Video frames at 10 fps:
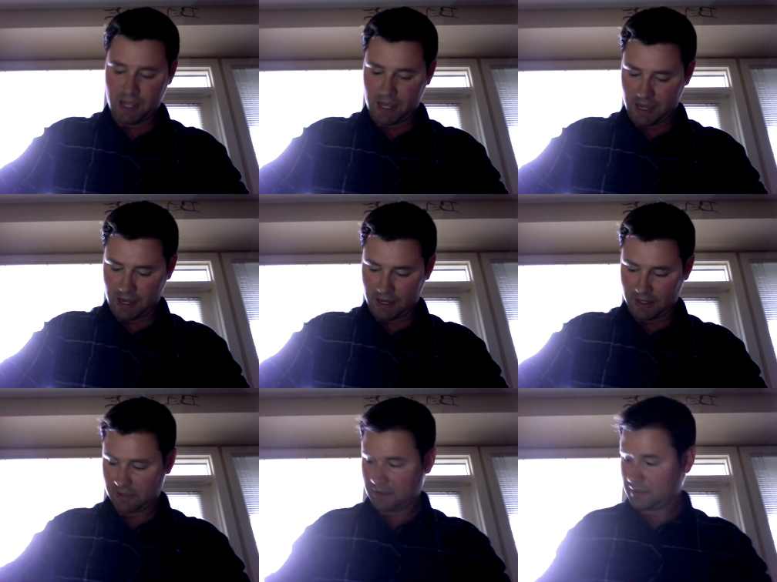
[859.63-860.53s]

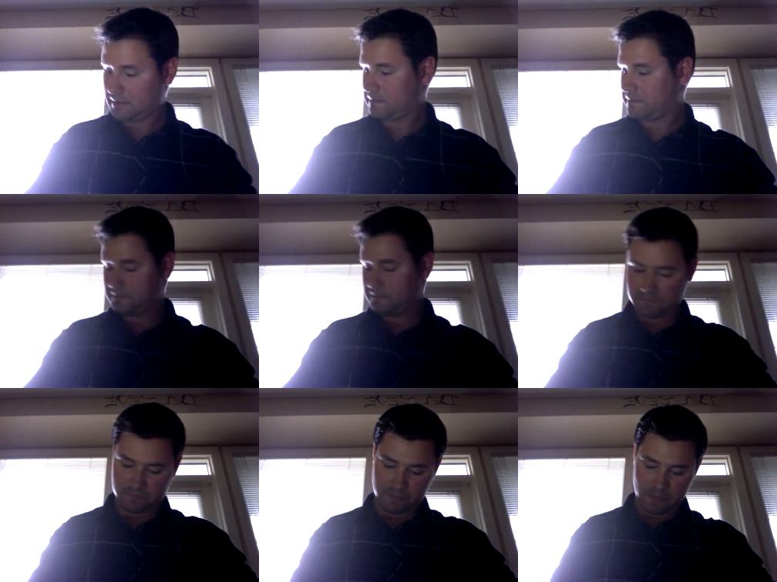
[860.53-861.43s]
And
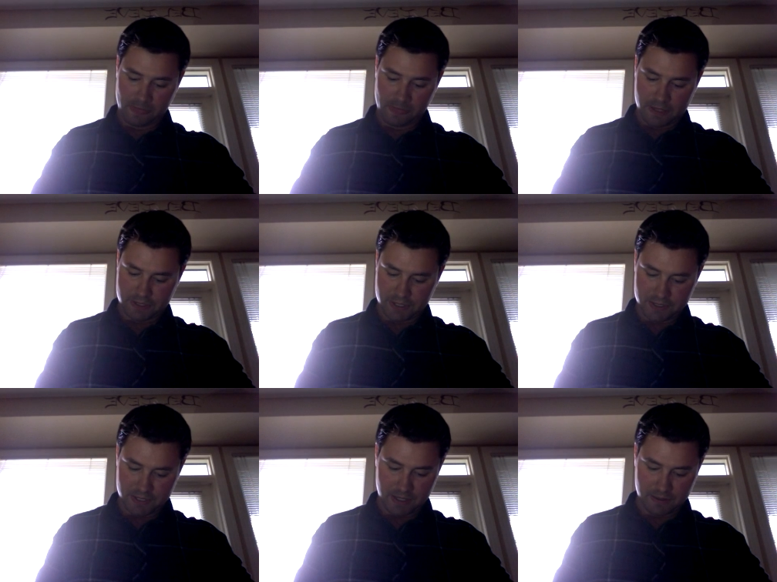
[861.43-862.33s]

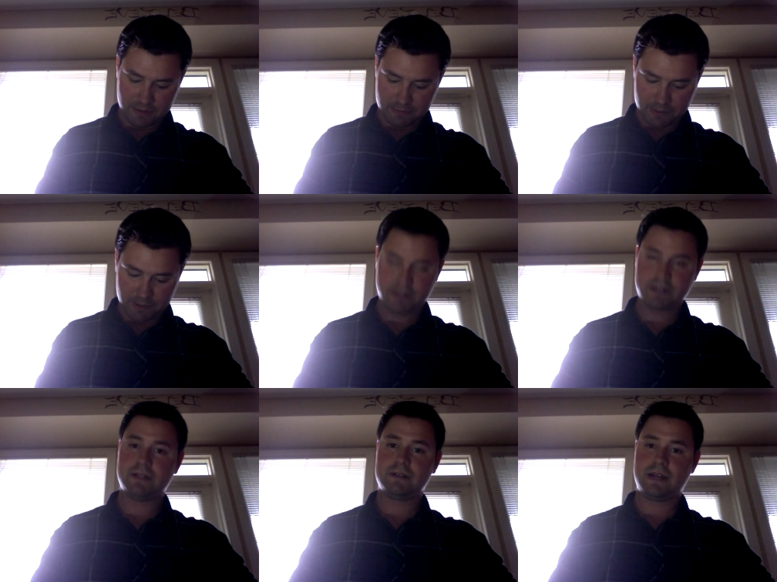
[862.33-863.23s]
she's a pretty
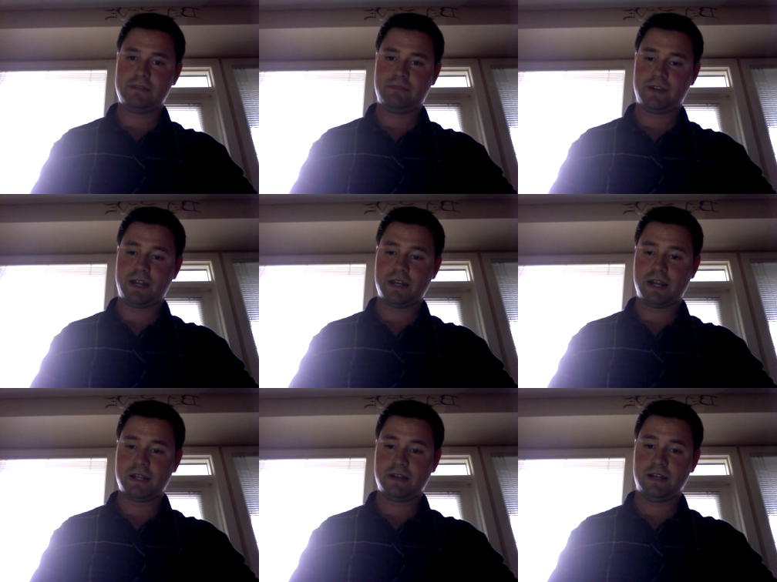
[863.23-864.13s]
good little gun for
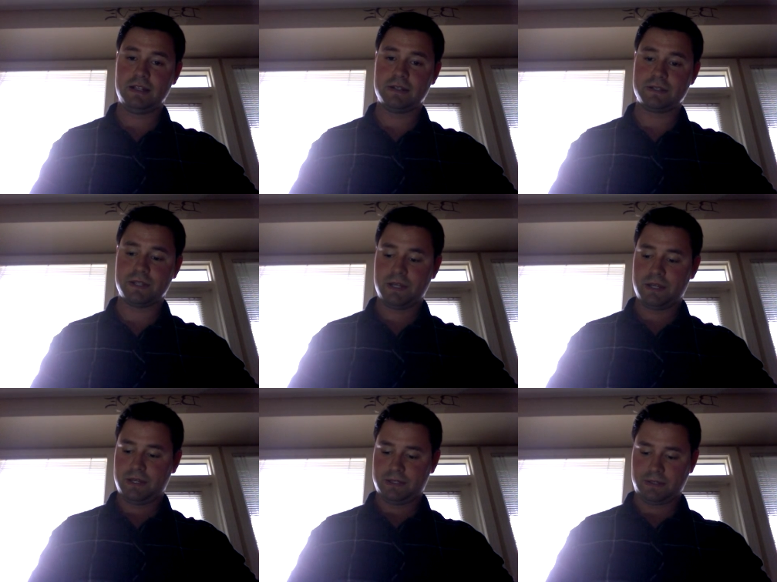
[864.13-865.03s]
$99.
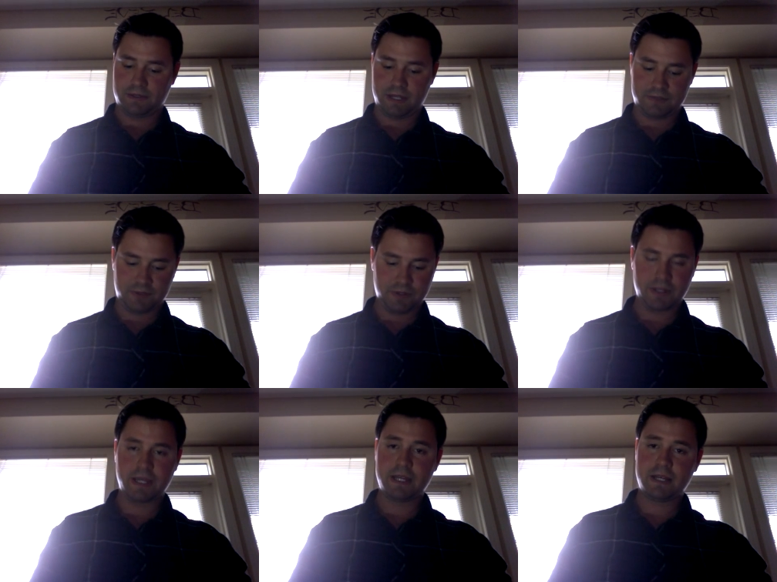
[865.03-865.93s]
So thanks for
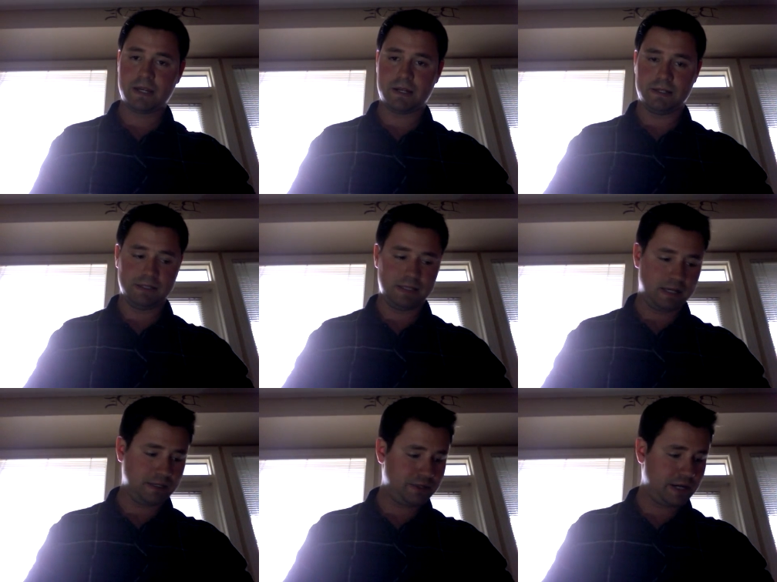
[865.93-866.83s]
tuning in.
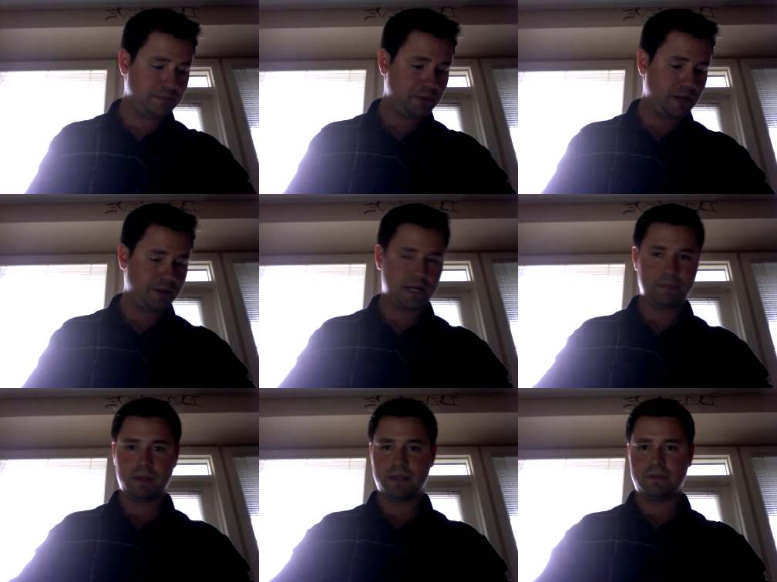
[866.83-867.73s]
I'll try to put out a
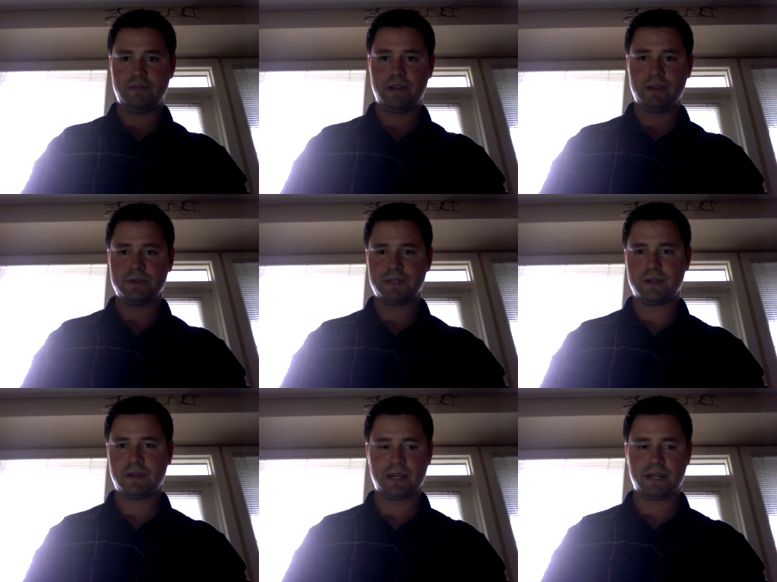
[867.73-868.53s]
couple other videos here.